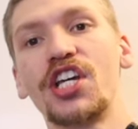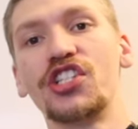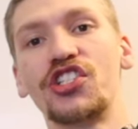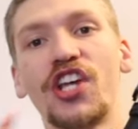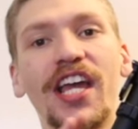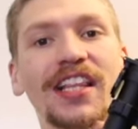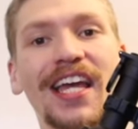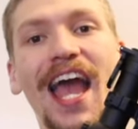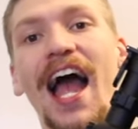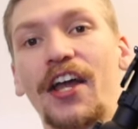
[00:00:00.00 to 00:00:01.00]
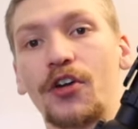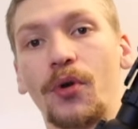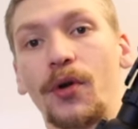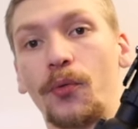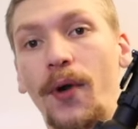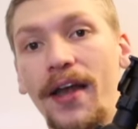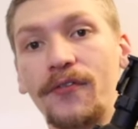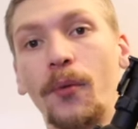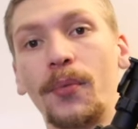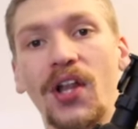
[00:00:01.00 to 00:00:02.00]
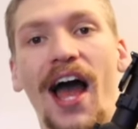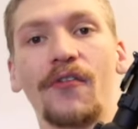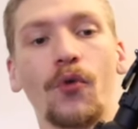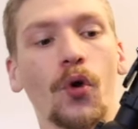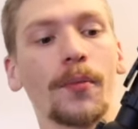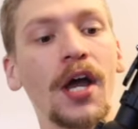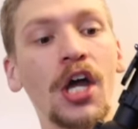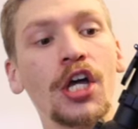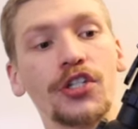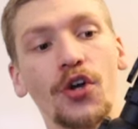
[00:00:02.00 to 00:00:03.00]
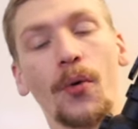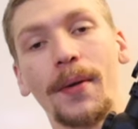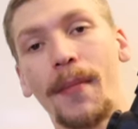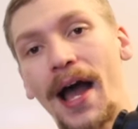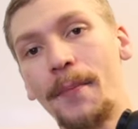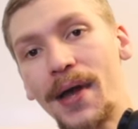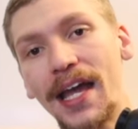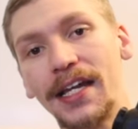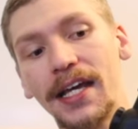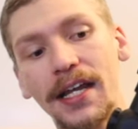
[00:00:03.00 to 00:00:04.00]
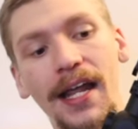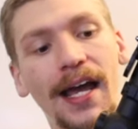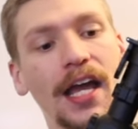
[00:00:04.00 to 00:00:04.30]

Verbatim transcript: insanely accurate rifle platform. So in my opinion,